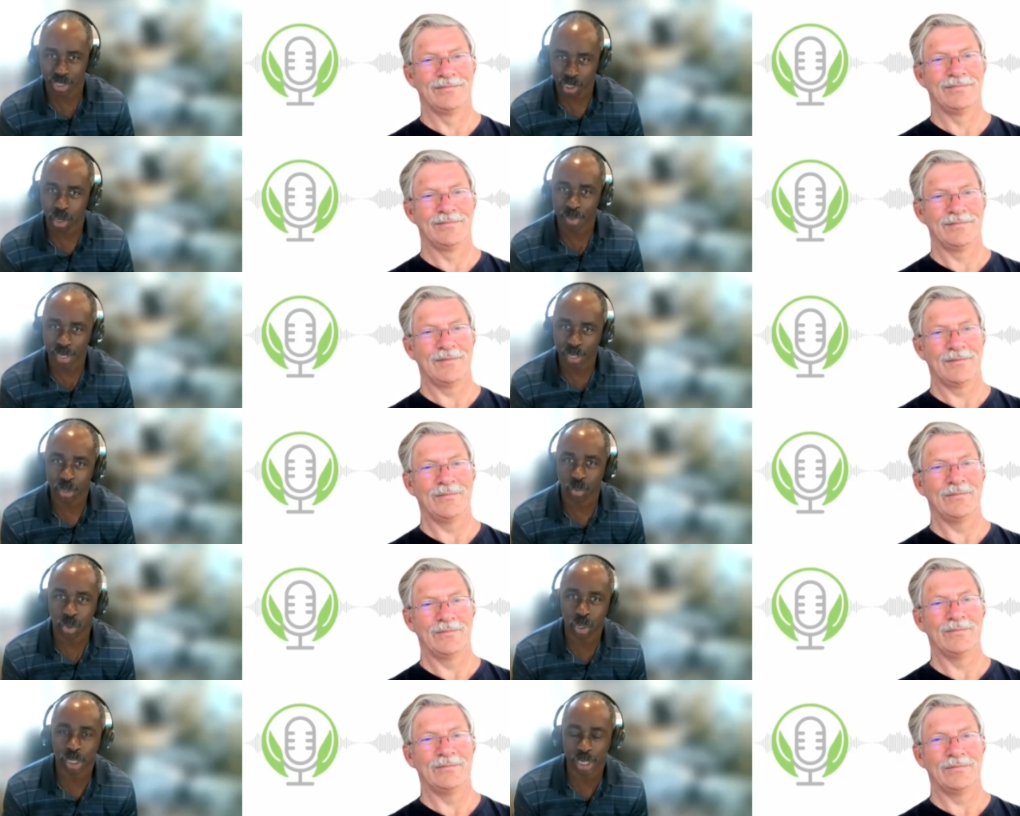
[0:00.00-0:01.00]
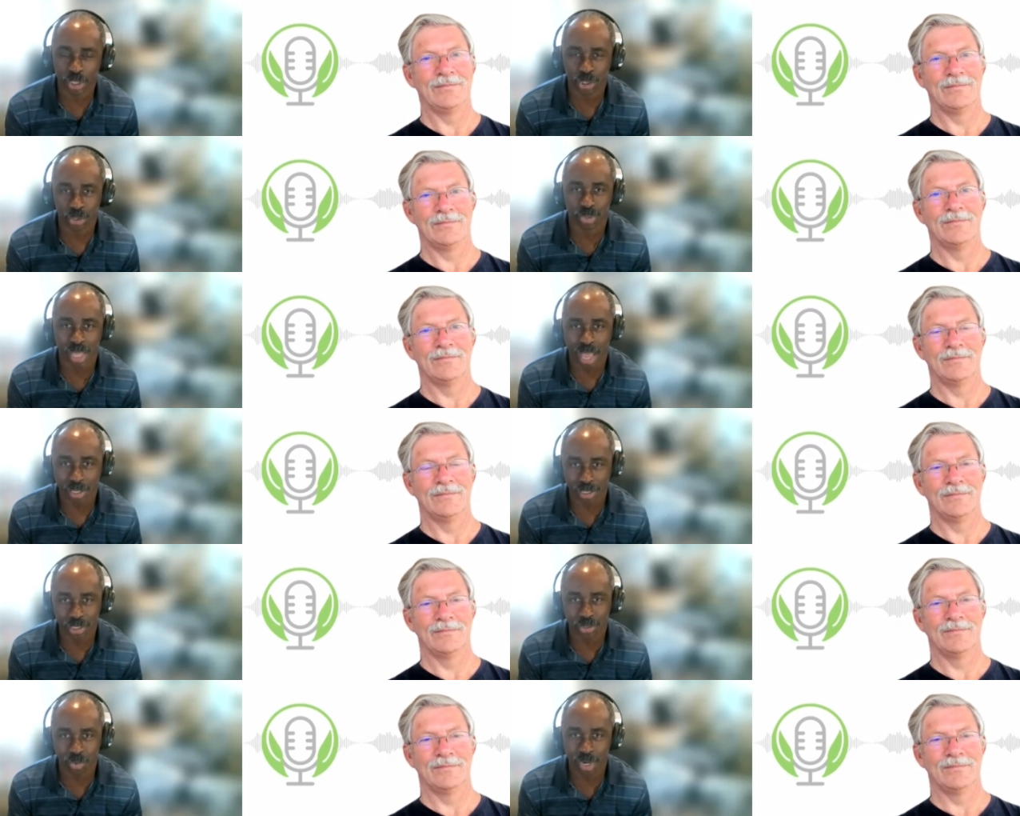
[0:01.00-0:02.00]
Speaker 1: So, I mean, you were only in
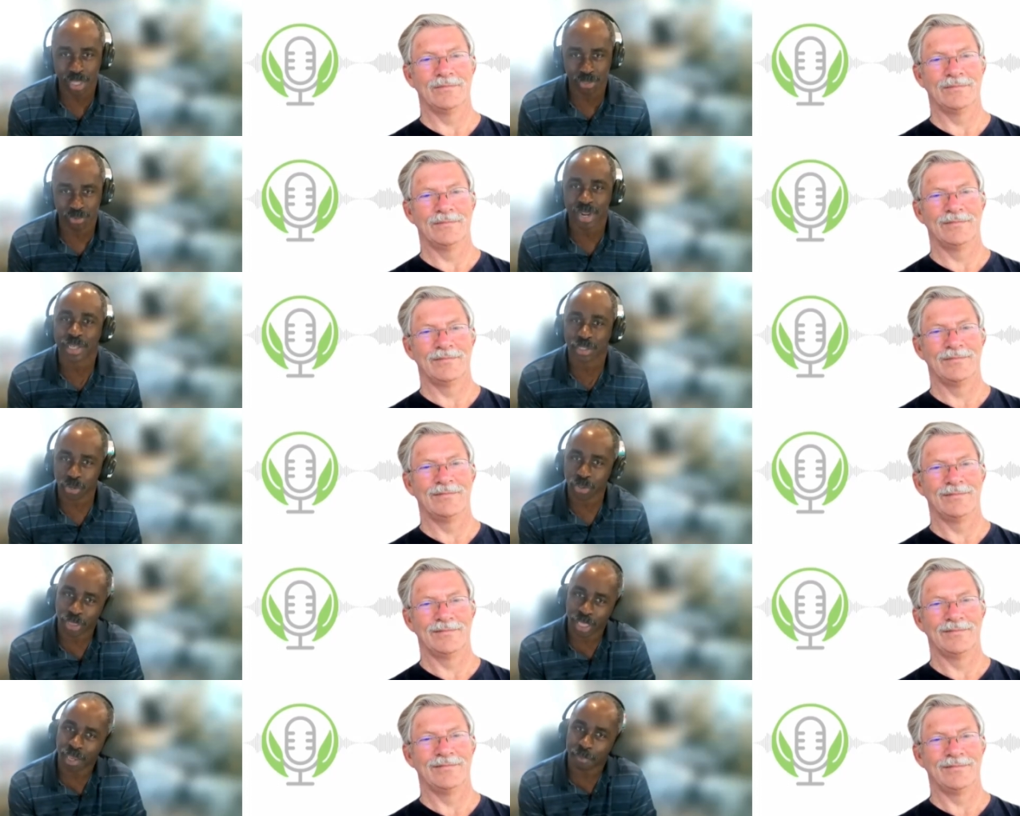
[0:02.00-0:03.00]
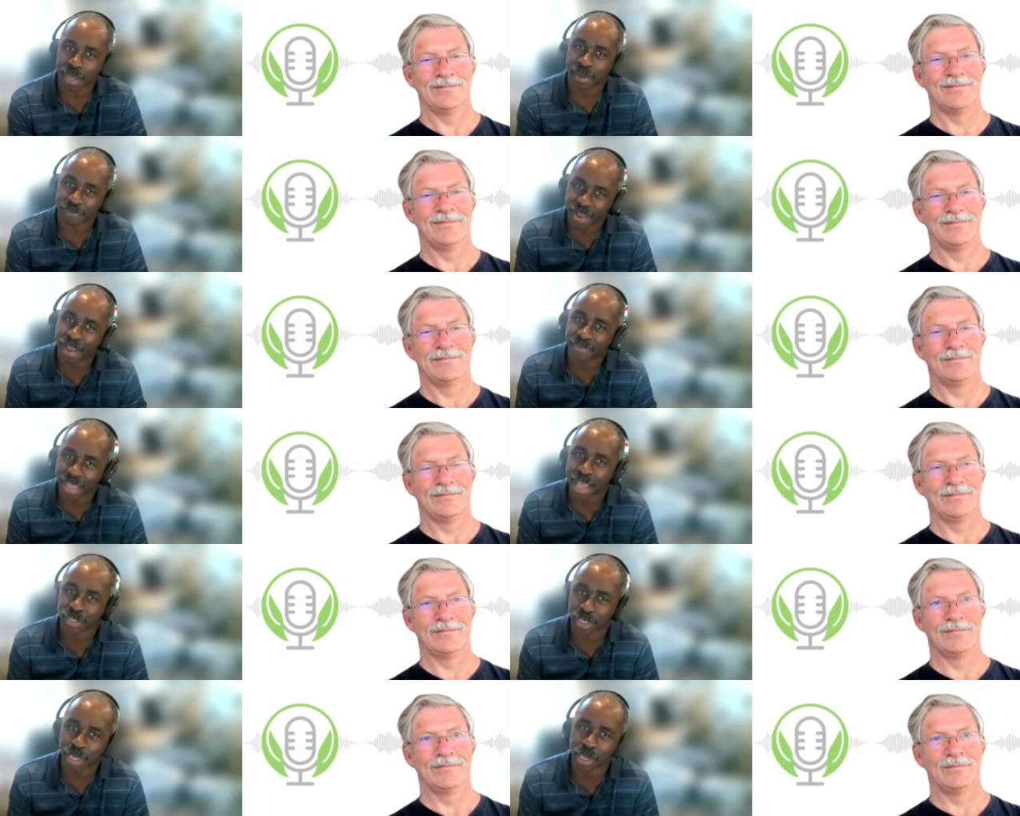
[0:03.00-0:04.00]
2023. So you think about
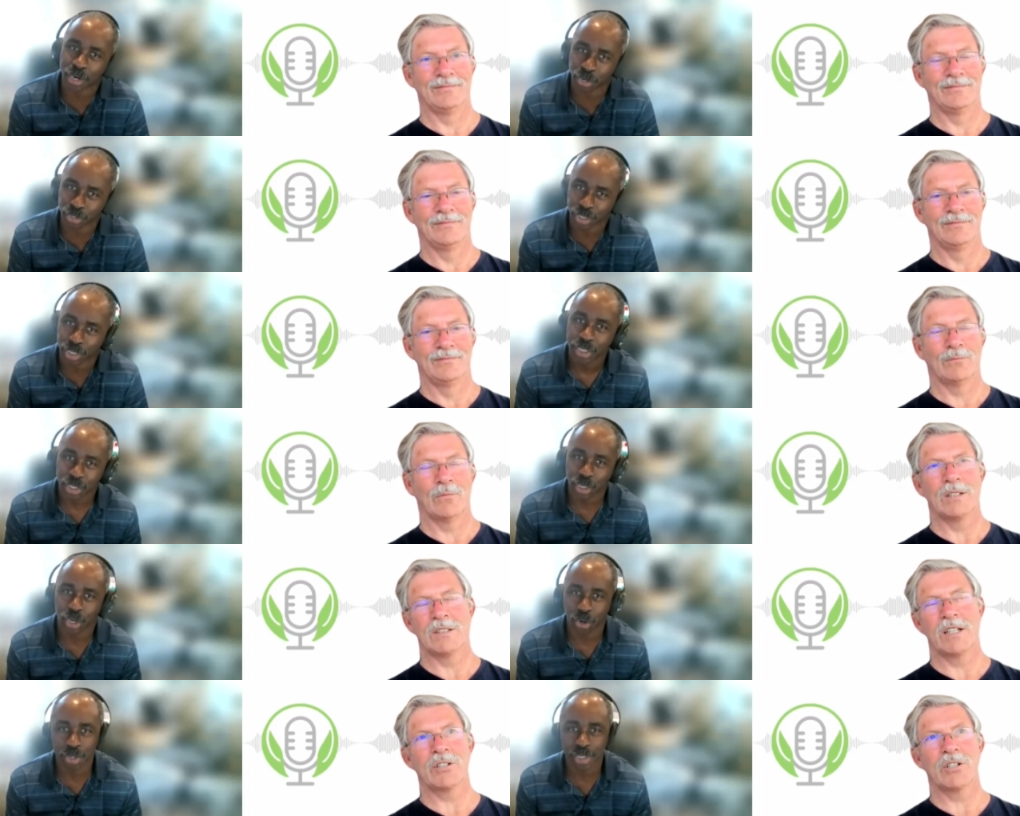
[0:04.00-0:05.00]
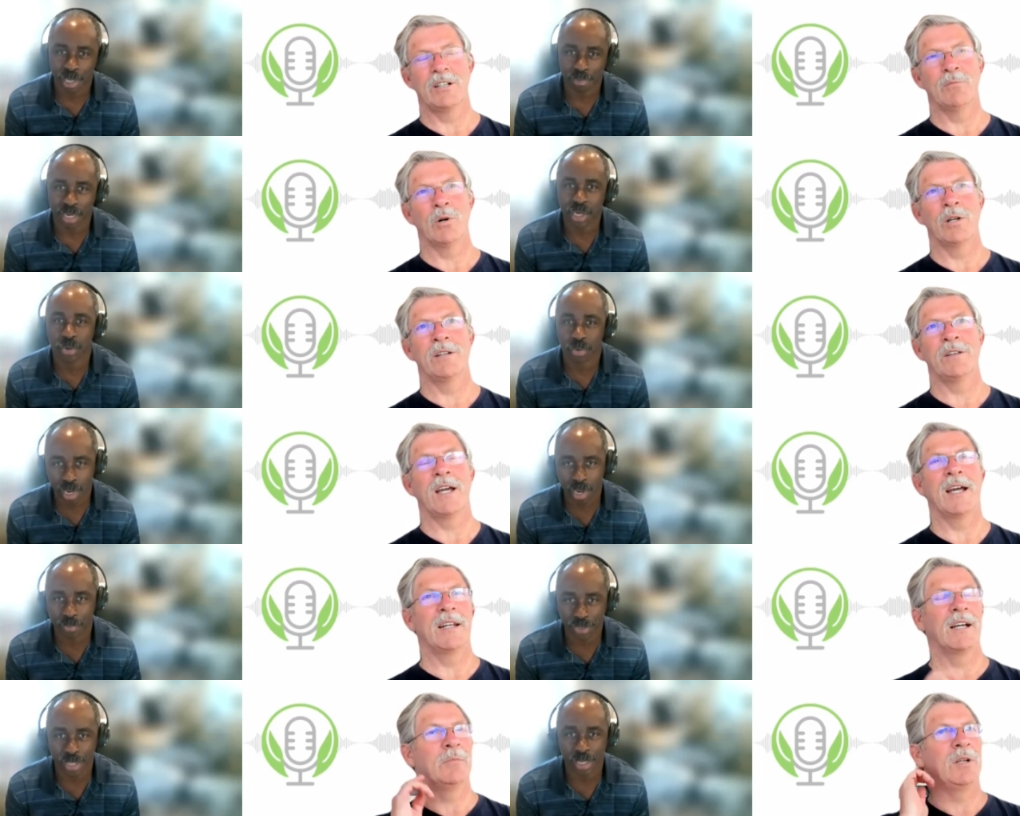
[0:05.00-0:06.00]
5,000 years to well, learn something. More than
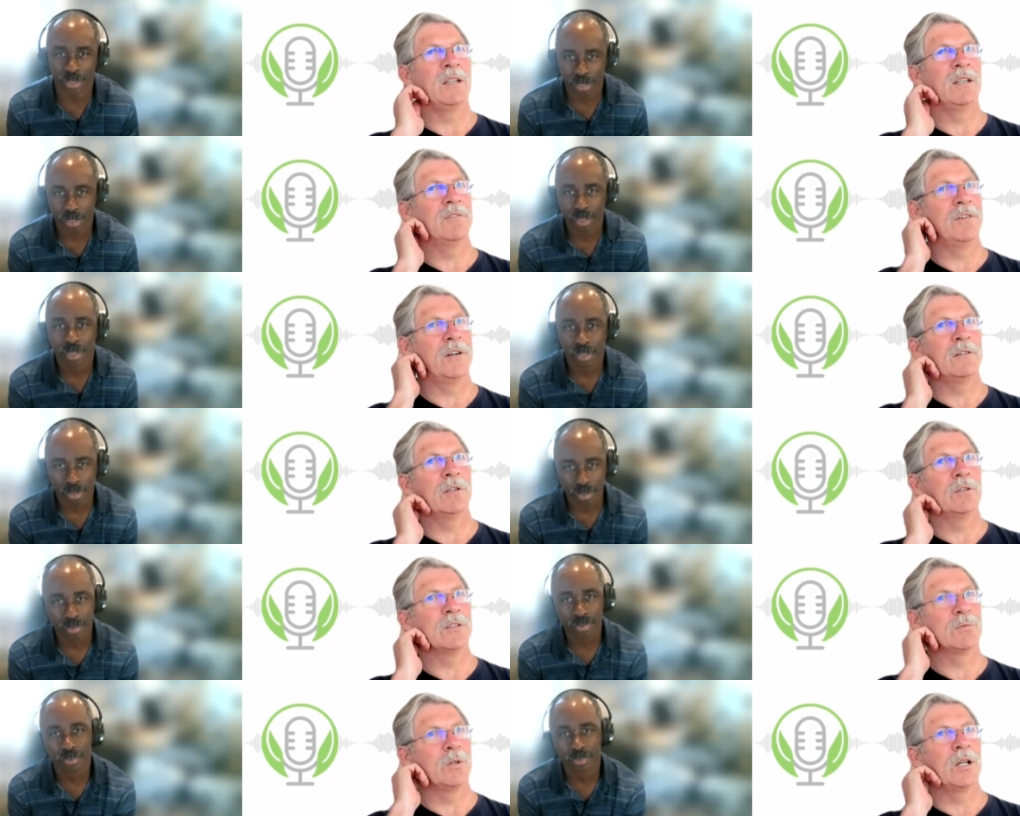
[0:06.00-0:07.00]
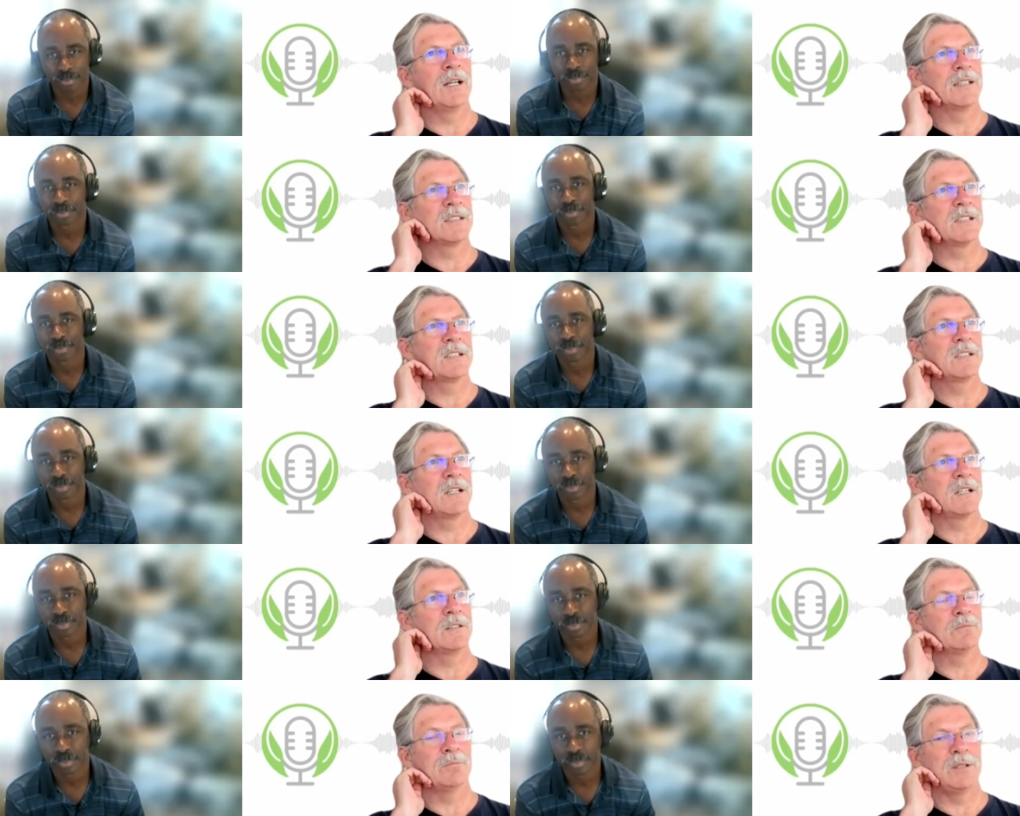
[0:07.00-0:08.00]
that, I
Speaker 2: mean, the pharaohs were like
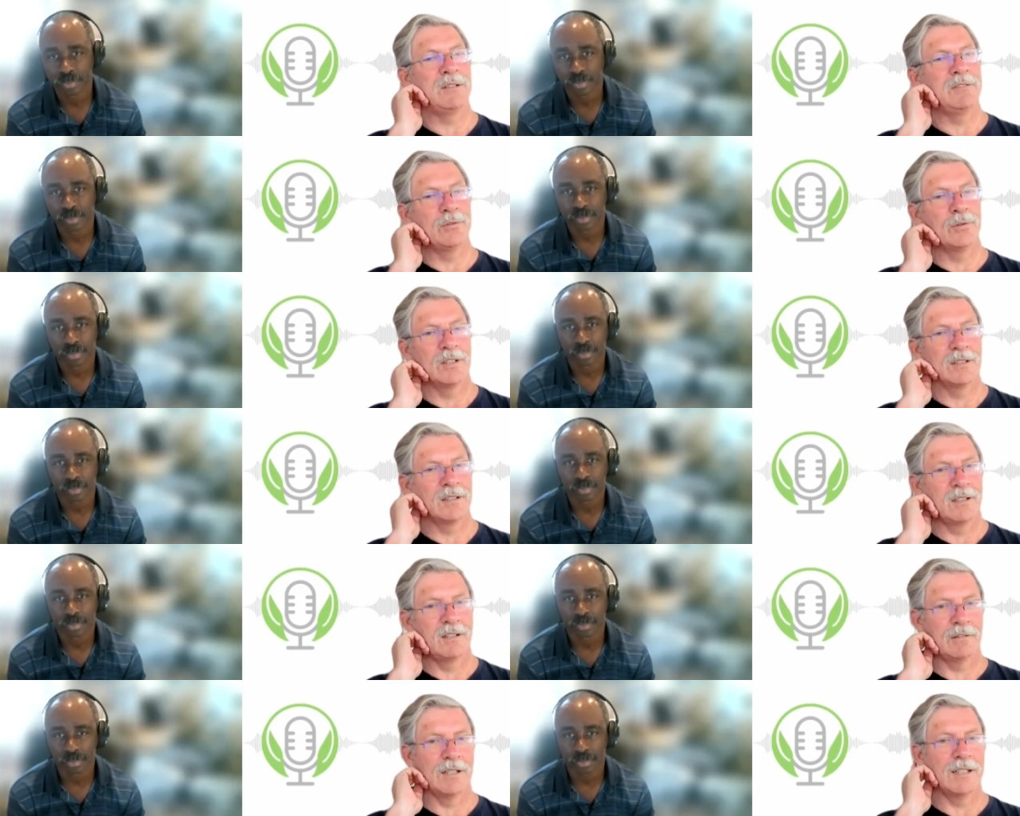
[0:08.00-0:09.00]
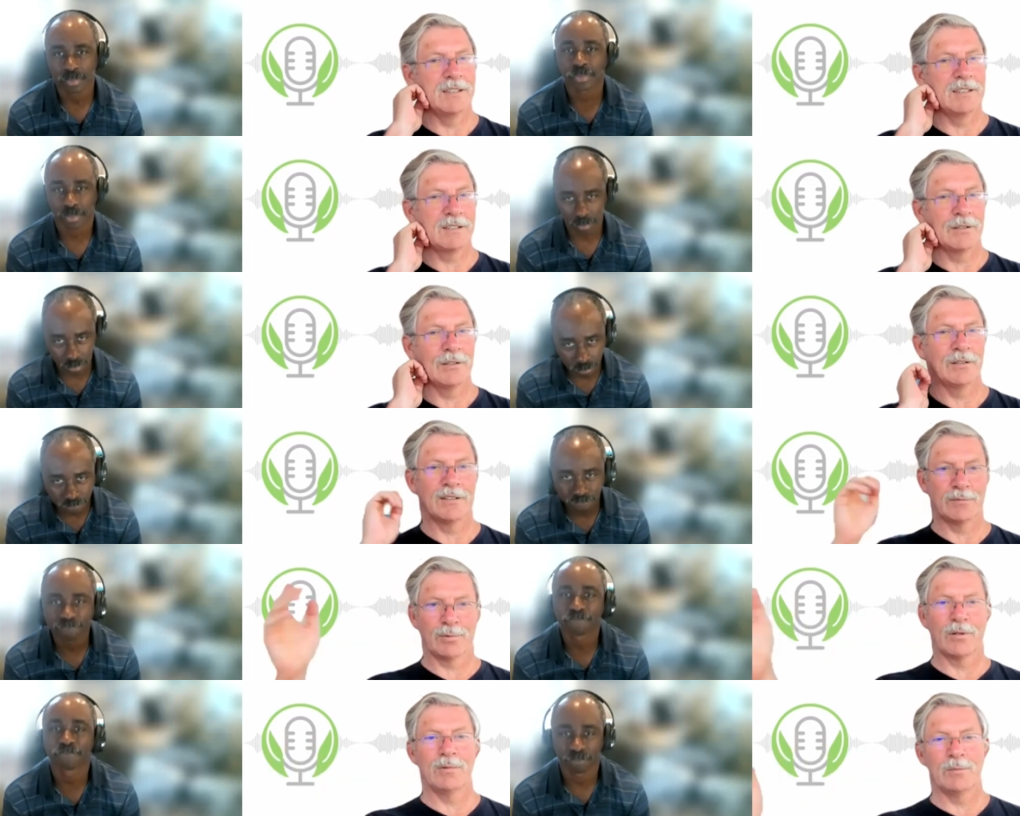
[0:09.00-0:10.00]
6,000 before Christ. So it's
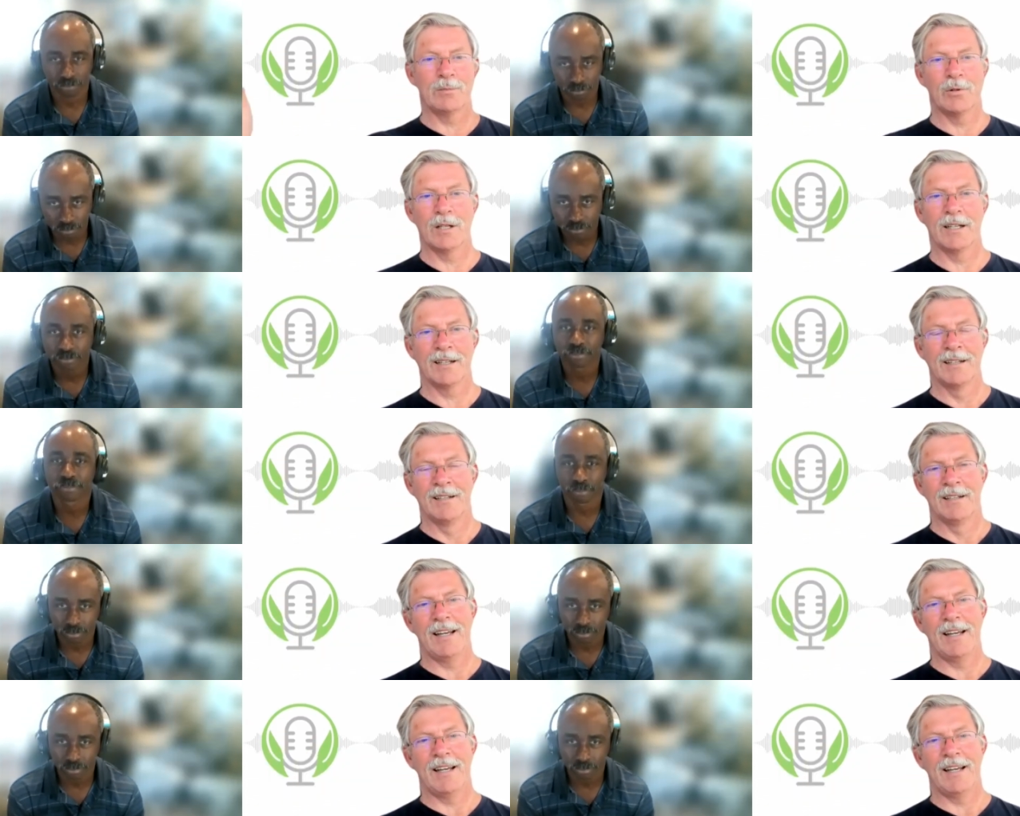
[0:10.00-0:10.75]
probably more like